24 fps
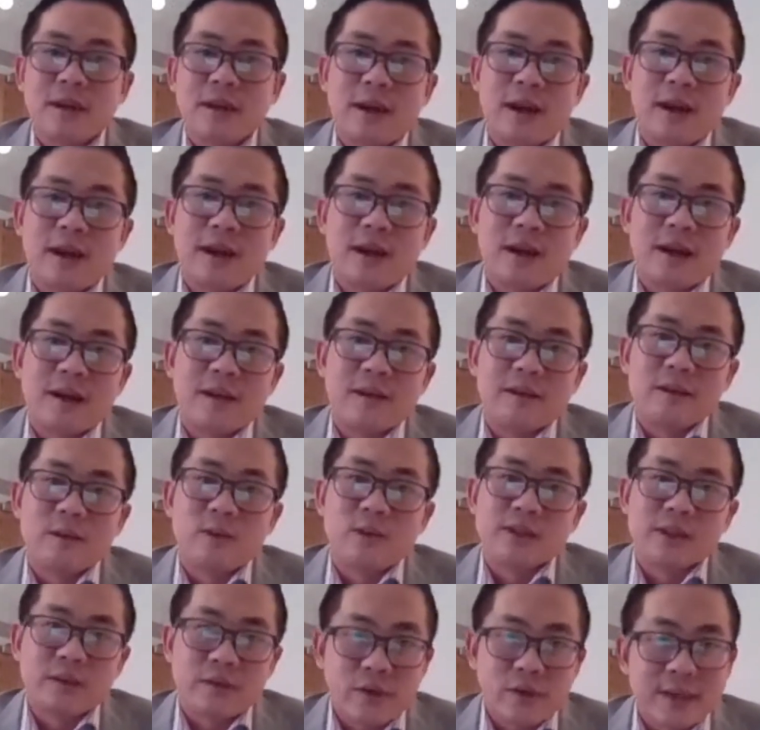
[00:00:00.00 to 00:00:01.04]
It
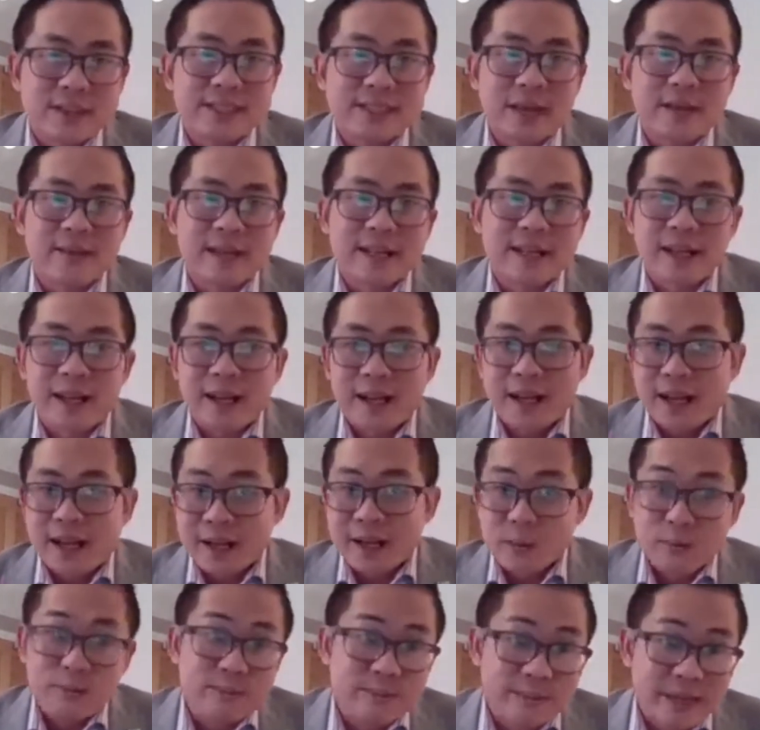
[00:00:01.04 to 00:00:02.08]
was the first time that
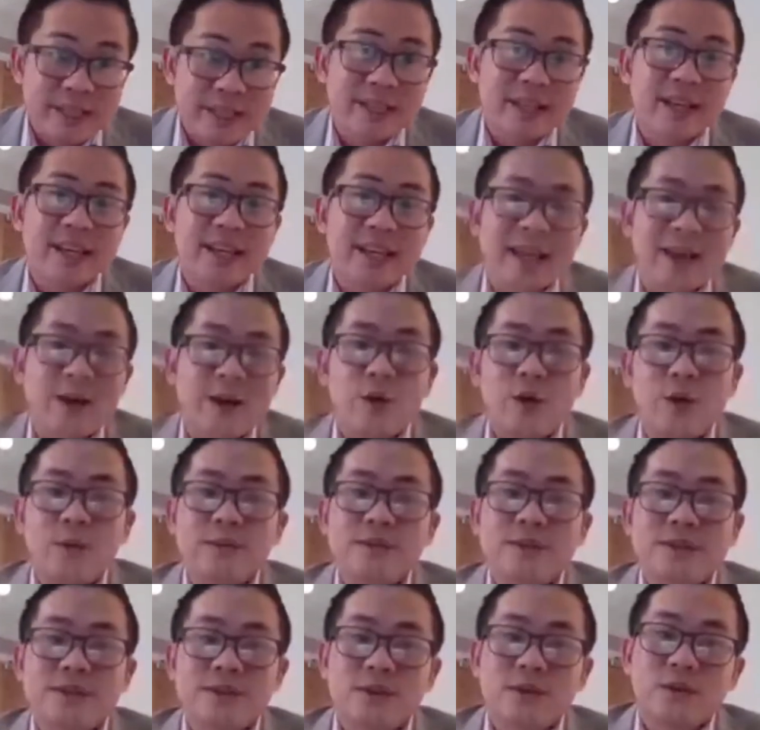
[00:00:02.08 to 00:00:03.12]
I've been in a care home.
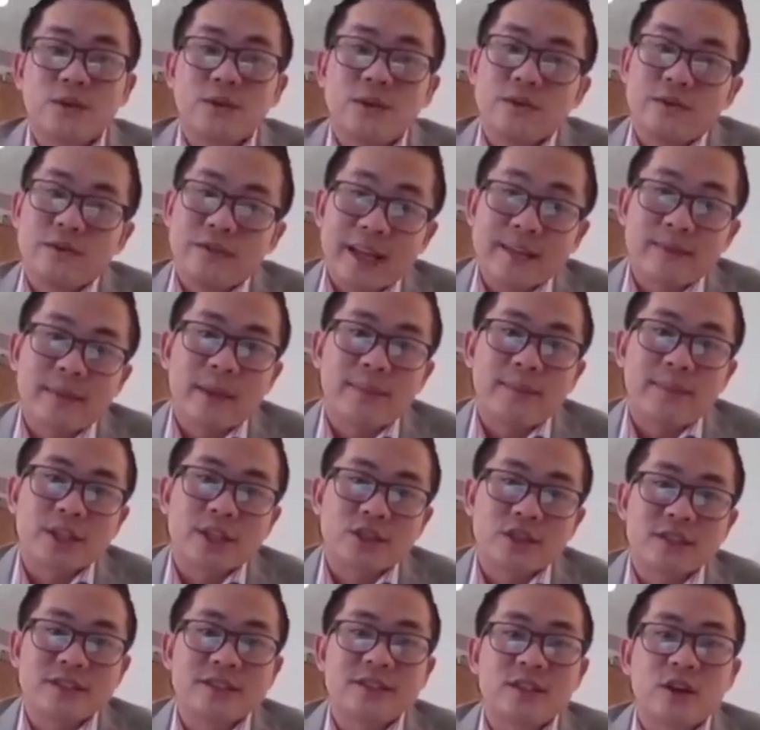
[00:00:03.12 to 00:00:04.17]
So then my
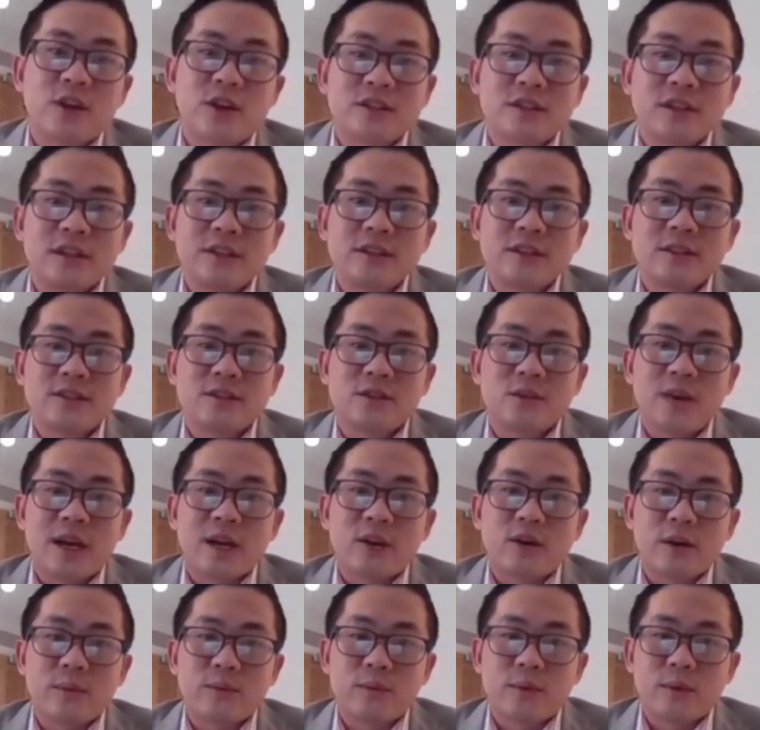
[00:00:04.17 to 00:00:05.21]
passion started. So I
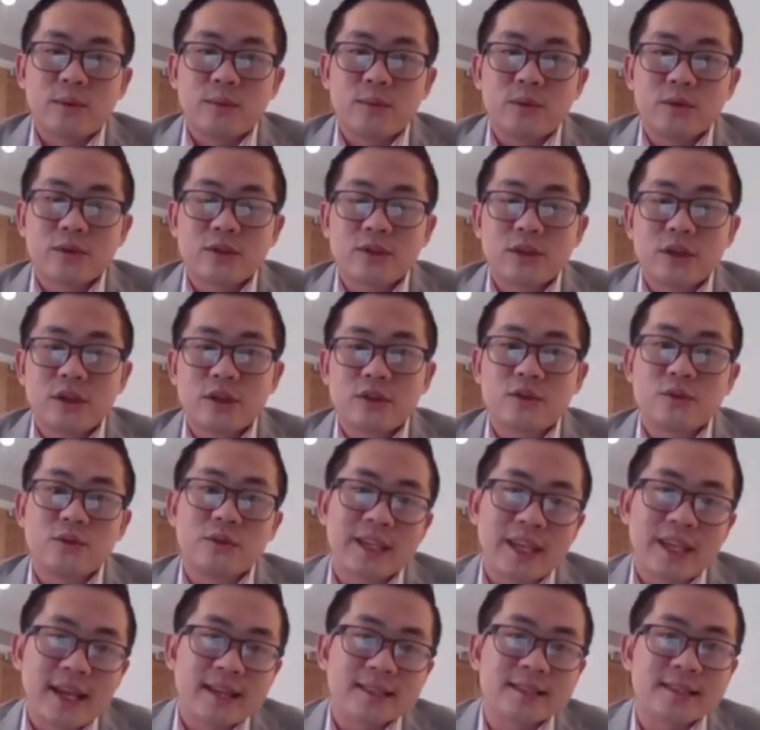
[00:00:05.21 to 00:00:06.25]
got promoted to
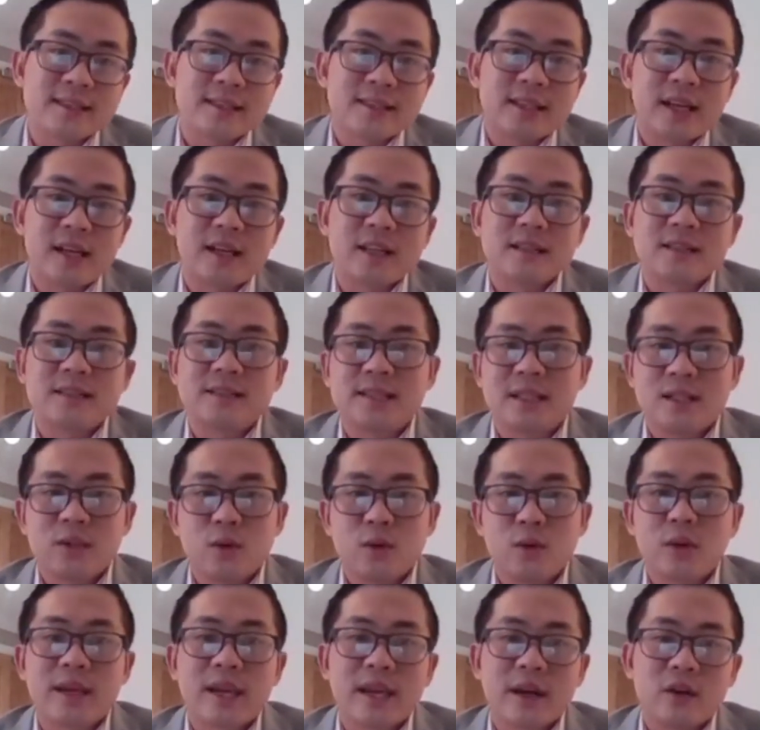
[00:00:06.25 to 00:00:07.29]
care assistant,
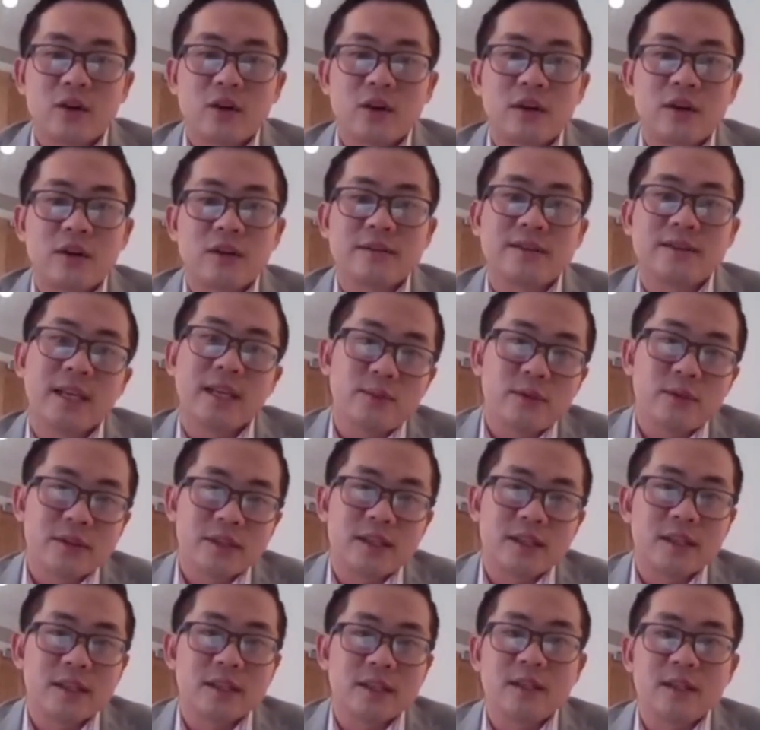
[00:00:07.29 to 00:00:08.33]
senior carer,
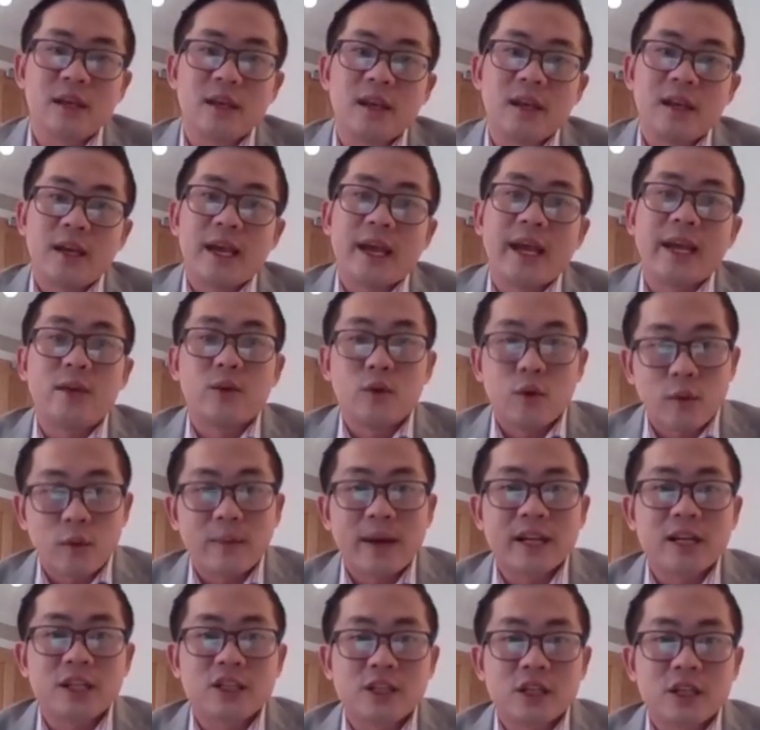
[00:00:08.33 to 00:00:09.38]
deputy, and home
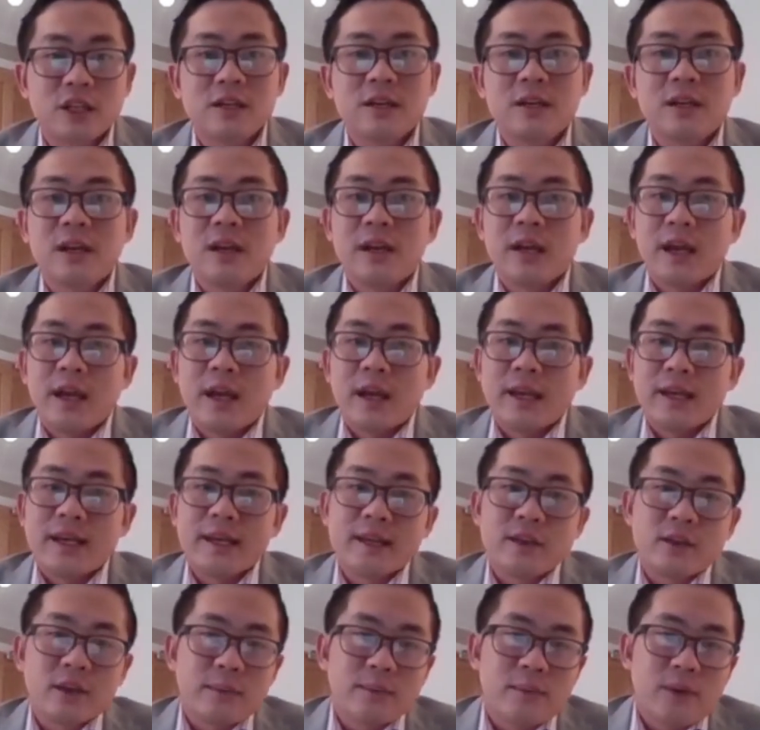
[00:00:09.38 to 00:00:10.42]
manager.
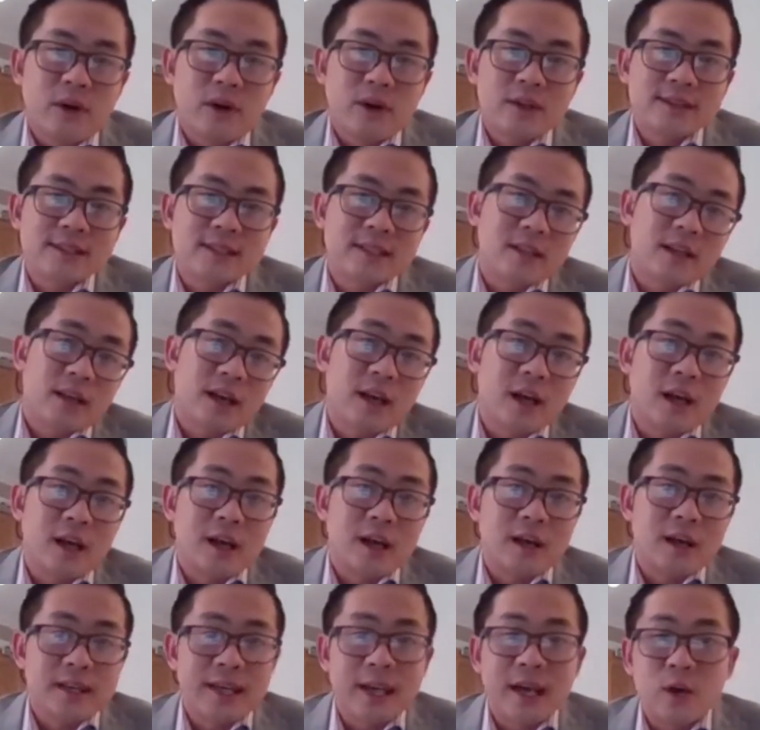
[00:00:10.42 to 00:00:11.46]
In the past,
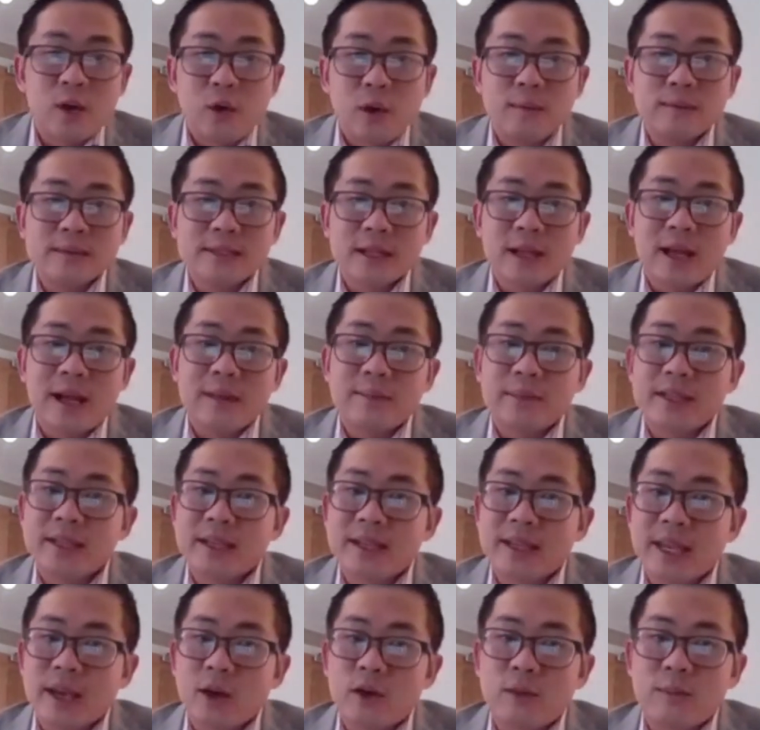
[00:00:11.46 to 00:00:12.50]
care homes, I've been a
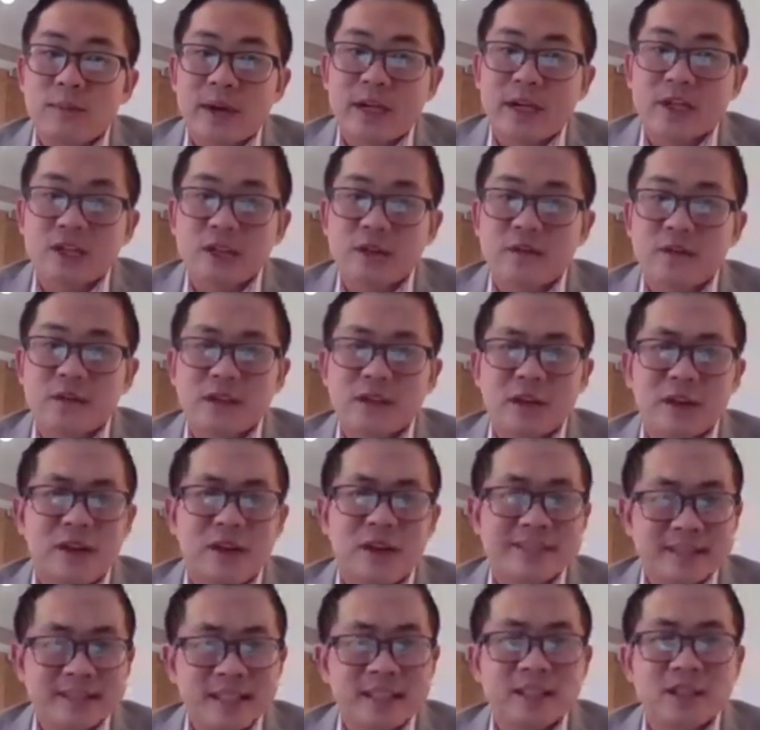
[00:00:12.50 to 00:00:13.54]
care home manager for the
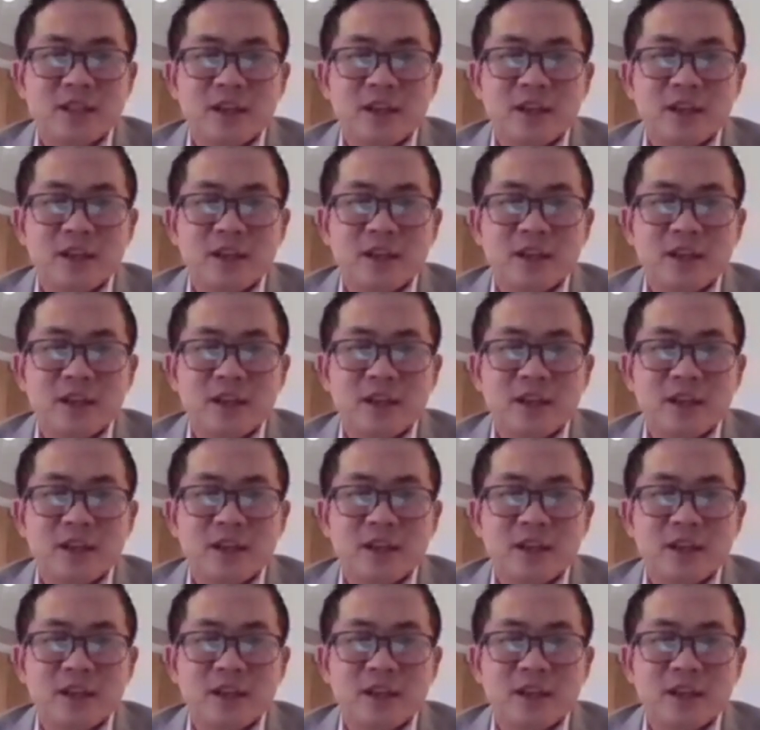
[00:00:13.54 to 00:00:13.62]
last 6